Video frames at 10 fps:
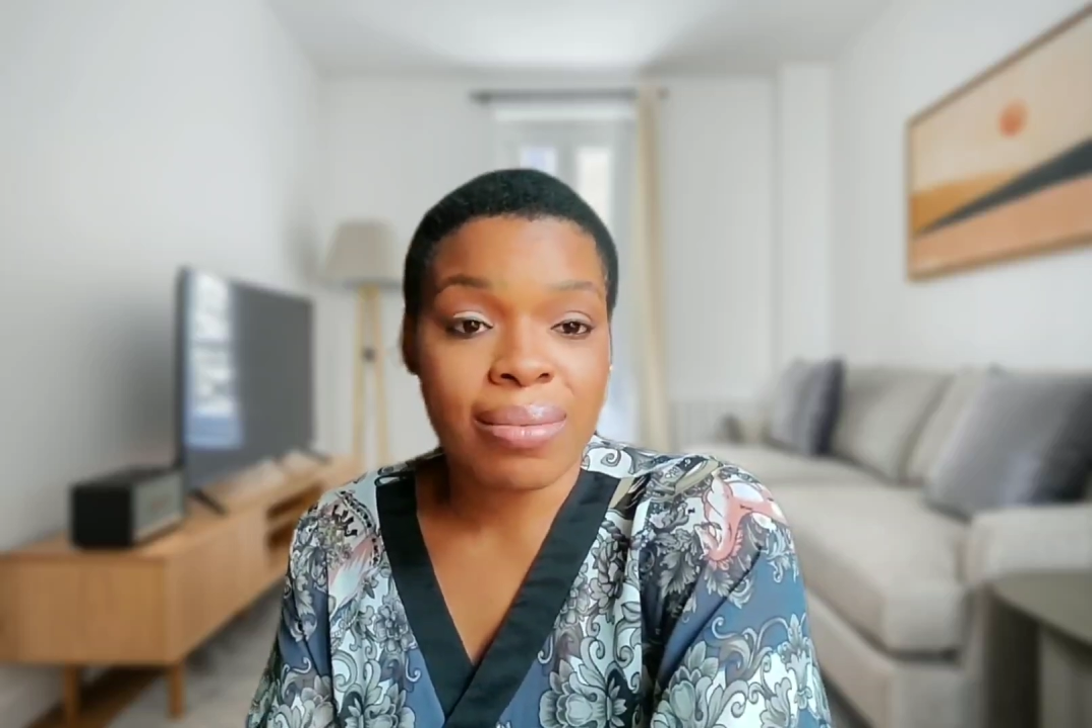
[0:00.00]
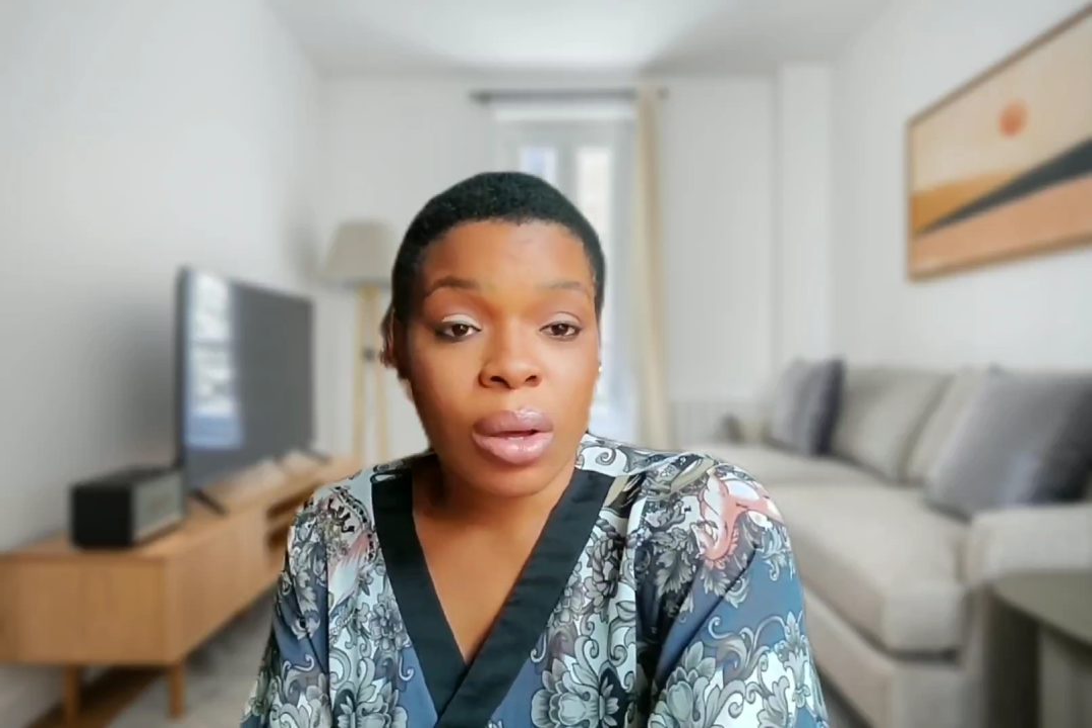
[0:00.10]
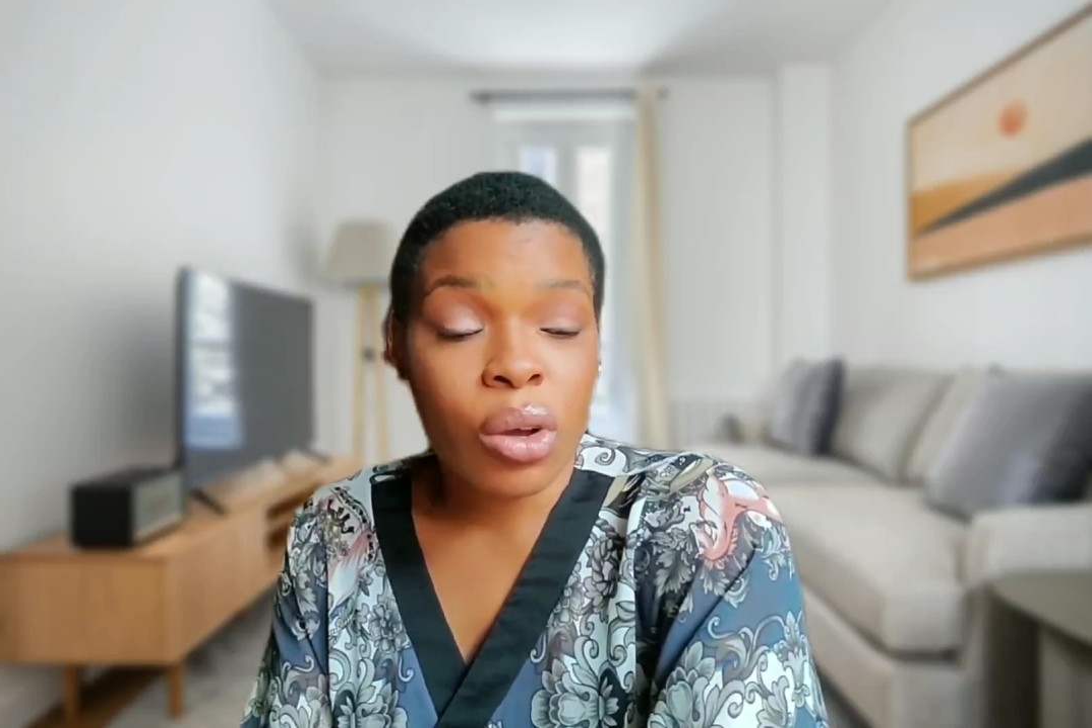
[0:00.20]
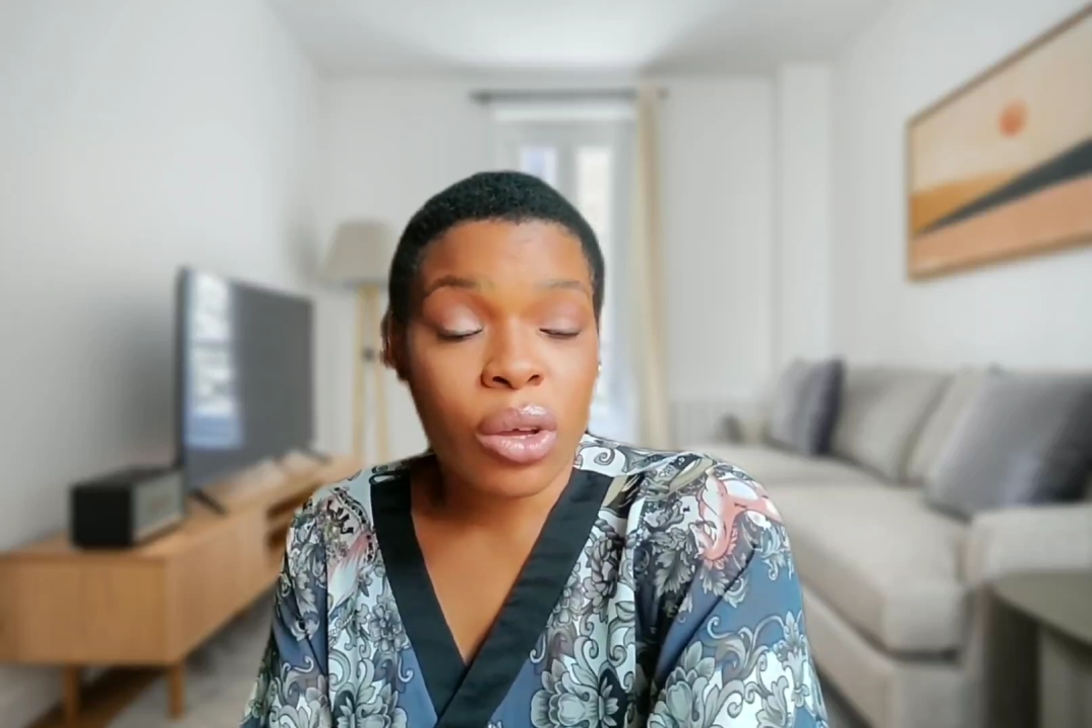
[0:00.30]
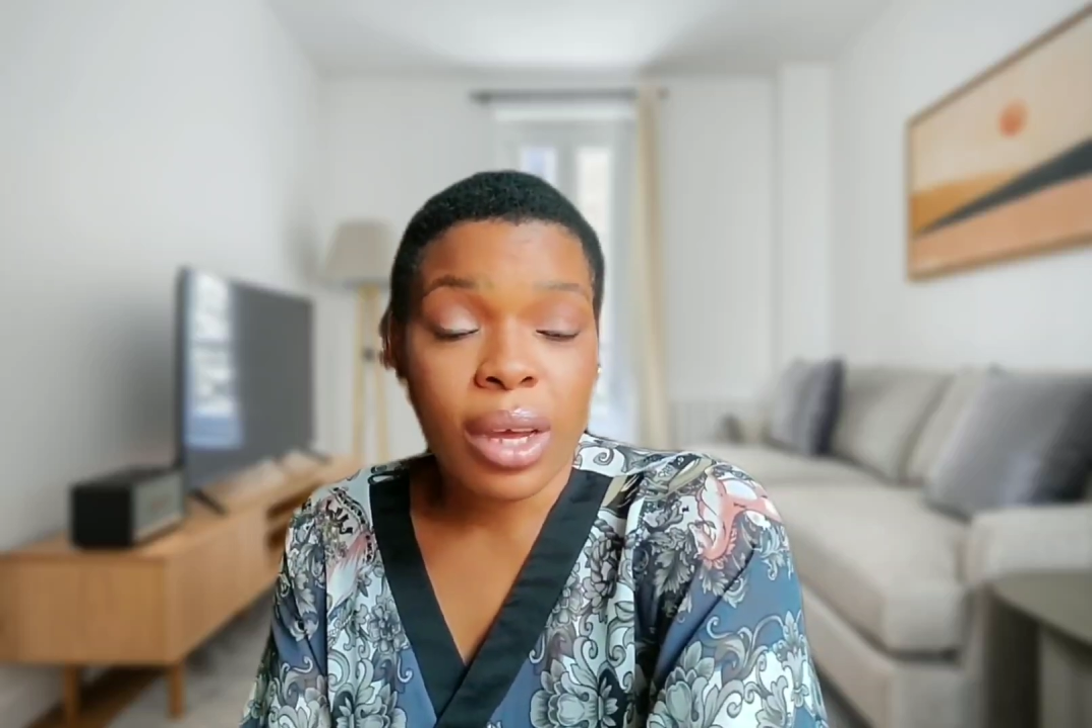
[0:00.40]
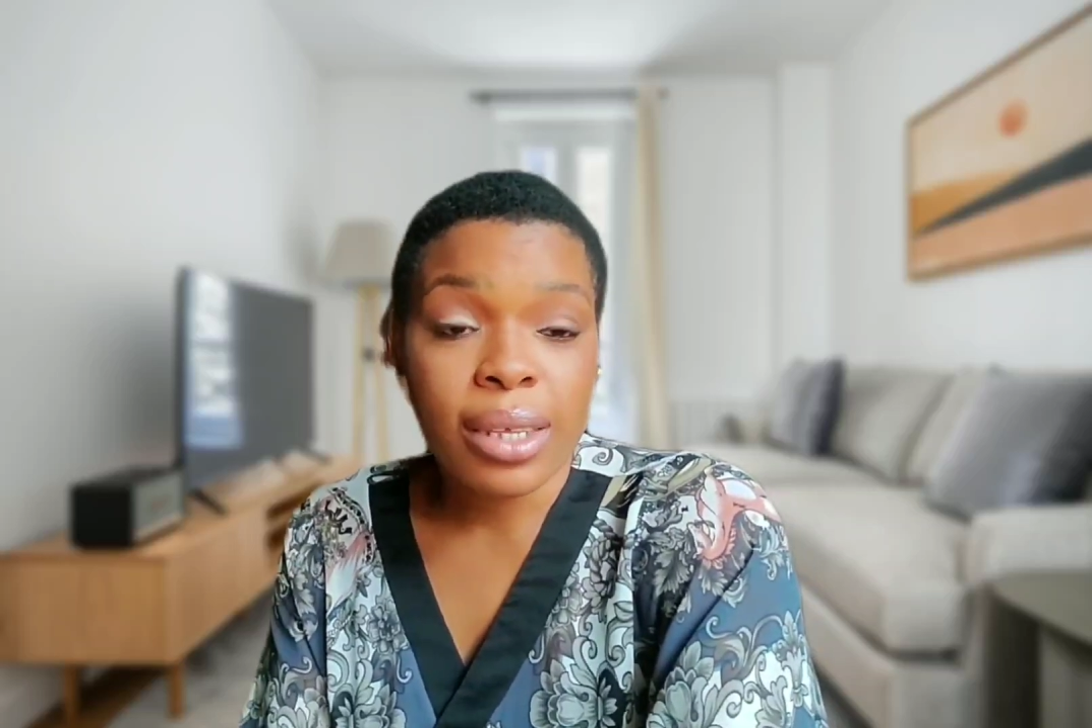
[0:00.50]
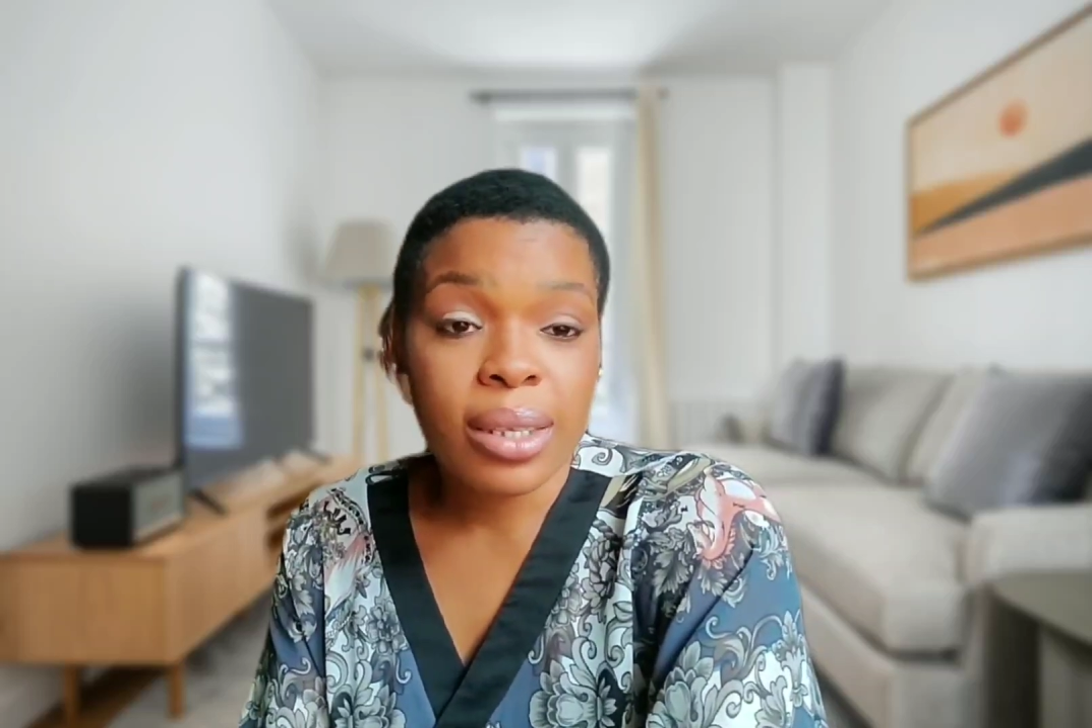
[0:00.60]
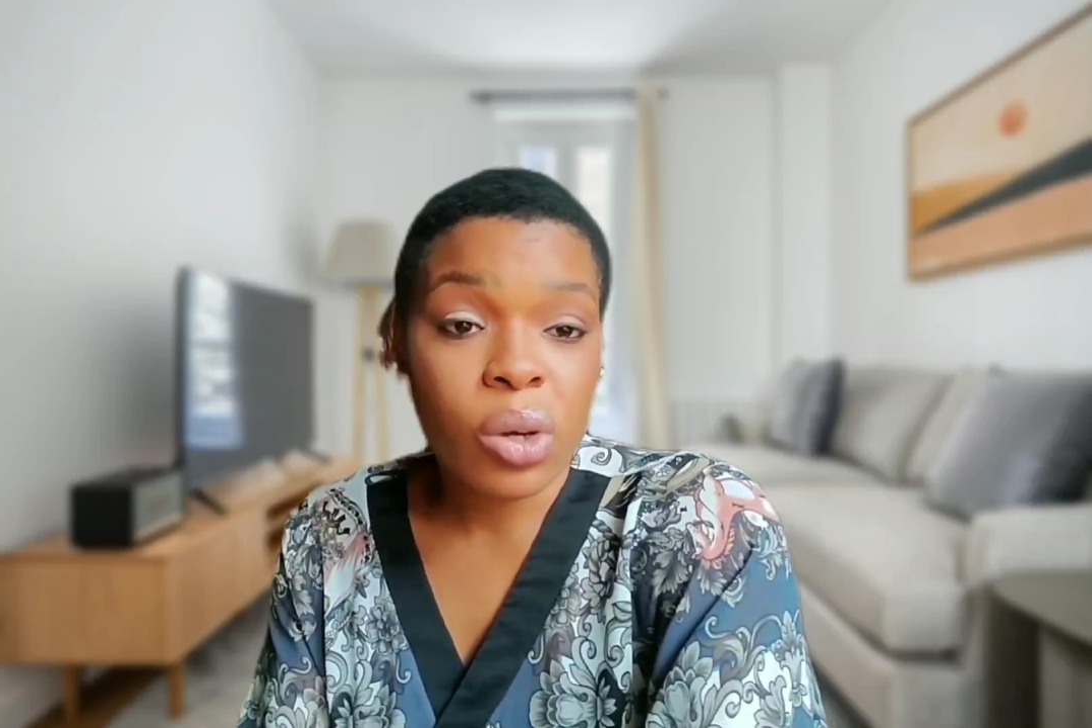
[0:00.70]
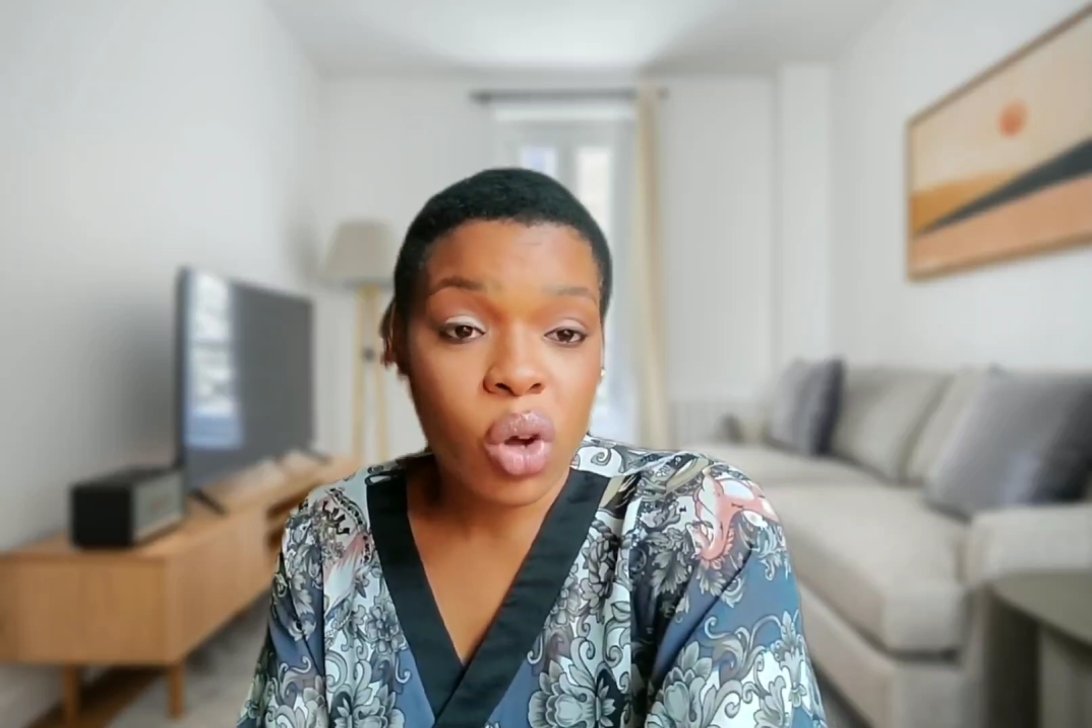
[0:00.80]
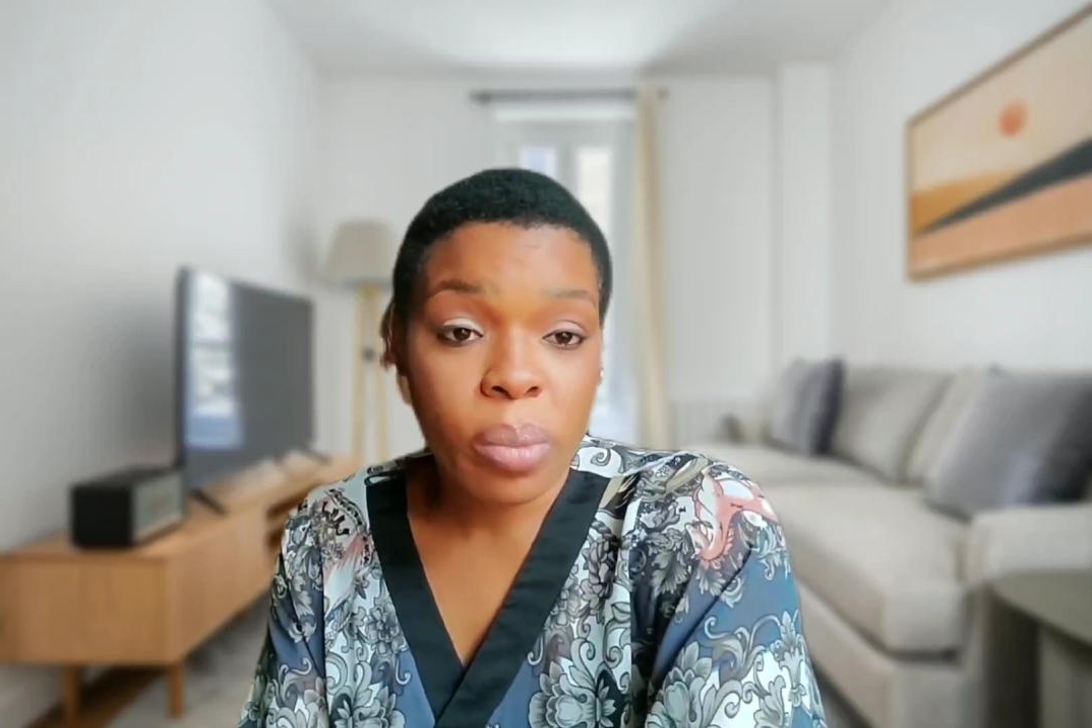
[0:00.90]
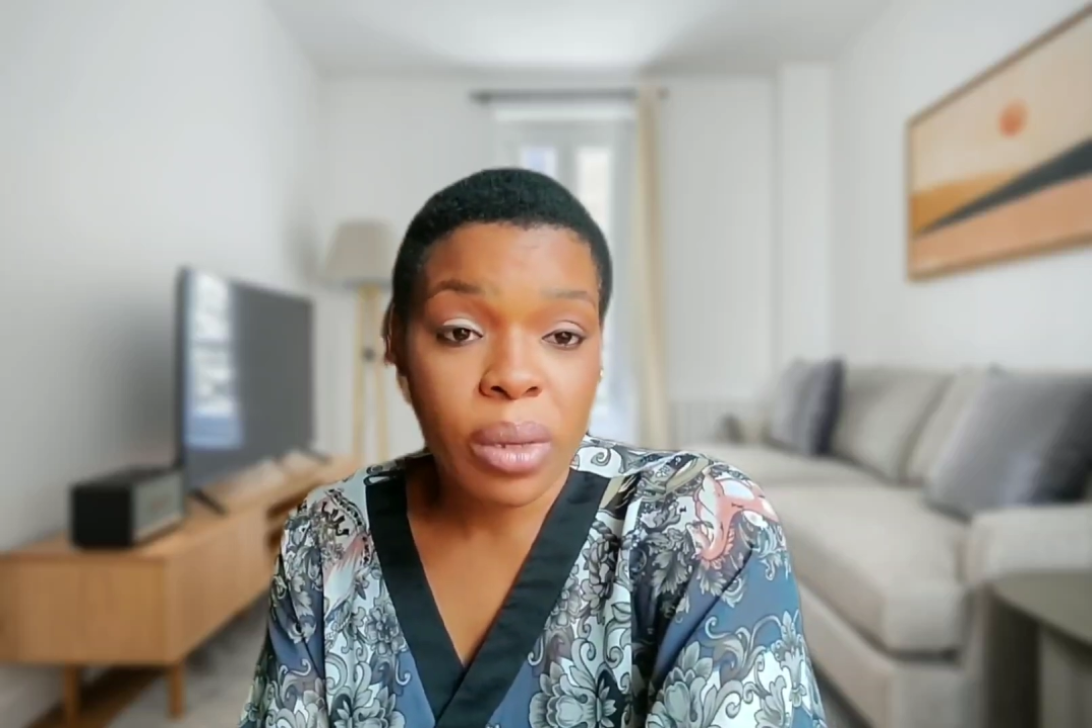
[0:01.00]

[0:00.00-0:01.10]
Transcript: Or you can still come